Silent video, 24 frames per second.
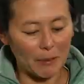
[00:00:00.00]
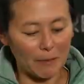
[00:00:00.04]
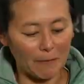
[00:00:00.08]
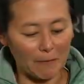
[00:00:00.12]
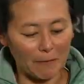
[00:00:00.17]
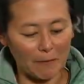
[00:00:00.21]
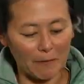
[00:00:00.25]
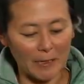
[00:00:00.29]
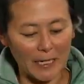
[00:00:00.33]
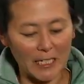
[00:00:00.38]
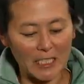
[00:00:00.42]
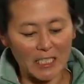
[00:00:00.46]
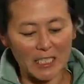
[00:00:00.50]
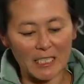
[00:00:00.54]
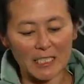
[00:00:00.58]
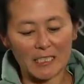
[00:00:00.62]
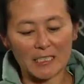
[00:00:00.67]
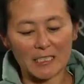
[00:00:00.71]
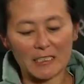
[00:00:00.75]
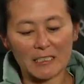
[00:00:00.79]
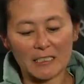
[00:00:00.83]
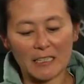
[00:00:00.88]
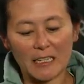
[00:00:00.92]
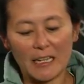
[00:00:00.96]

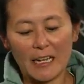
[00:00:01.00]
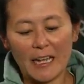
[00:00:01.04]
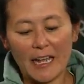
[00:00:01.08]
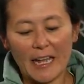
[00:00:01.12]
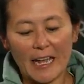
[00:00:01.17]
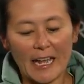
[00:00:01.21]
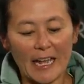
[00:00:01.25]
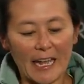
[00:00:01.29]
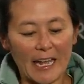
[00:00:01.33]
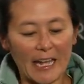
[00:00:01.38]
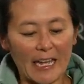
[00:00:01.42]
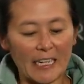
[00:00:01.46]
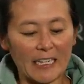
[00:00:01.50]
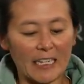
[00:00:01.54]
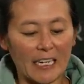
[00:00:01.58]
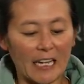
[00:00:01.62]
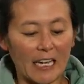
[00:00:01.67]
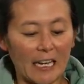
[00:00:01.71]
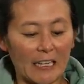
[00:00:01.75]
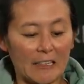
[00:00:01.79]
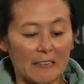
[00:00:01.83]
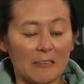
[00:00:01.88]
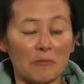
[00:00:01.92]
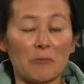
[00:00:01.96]
perforations, and
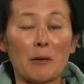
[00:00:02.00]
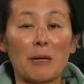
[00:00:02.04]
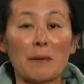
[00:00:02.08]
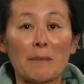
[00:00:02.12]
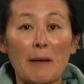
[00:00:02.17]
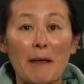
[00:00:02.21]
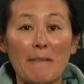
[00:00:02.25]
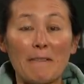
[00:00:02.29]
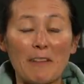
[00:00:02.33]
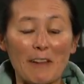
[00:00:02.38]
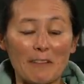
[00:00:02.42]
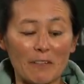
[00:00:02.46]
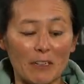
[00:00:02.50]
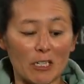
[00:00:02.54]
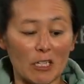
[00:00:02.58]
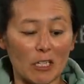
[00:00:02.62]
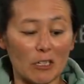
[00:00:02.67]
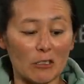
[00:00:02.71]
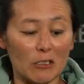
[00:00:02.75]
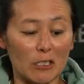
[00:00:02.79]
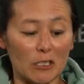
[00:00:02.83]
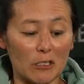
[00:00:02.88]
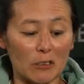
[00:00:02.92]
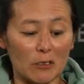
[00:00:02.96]
it's one of my favorite
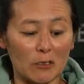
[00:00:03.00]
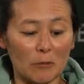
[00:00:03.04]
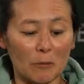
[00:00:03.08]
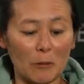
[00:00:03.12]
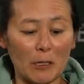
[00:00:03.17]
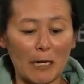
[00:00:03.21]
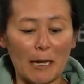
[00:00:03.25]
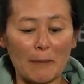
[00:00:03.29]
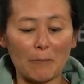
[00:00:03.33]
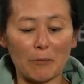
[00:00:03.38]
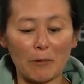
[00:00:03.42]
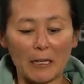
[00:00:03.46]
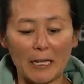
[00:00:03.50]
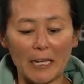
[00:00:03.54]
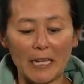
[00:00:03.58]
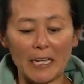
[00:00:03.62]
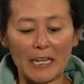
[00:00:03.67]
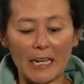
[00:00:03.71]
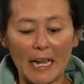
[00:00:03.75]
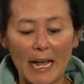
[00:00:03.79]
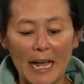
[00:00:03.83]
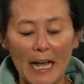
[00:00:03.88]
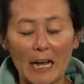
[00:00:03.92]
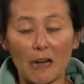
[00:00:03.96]
go-tos when I'm
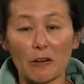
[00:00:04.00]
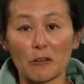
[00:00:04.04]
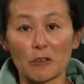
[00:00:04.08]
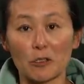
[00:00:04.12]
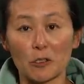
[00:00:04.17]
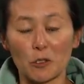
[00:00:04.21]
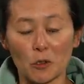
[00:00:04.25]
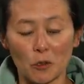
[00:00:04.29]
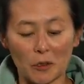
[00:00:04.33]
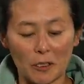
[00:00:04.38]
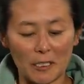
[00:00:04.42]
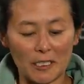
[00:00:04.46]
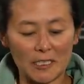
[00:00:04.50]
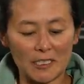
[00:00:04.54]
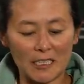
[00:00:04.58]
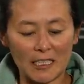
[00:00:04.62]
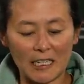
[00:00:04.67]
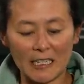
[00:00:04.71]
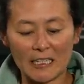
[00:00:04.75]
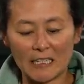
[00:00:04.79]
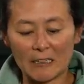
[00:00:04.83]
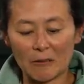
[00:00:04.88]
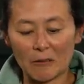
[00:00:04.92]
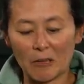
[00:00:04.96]
playing outdoors,
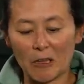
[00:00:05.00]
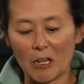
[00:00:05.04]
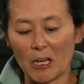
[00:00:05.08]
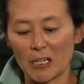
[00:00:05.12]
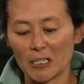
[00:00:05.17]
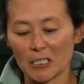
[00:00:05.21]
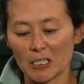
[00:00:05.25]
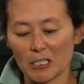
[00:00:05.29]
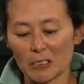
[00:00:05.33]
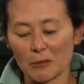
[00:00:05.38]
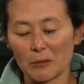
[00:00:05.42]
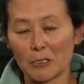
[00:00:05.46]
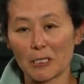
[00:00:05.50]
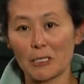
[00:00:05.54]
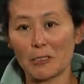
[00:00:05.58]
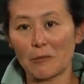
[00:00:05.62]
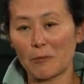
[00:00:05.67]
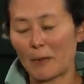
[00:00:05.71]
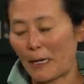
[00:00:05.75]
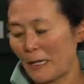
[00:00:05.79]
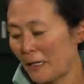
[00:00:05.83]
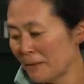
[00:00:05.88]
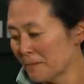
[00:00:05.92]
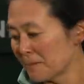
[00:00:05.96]
and it launders really
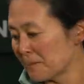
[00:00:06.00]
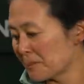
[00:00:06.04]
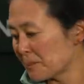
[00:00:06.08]
well.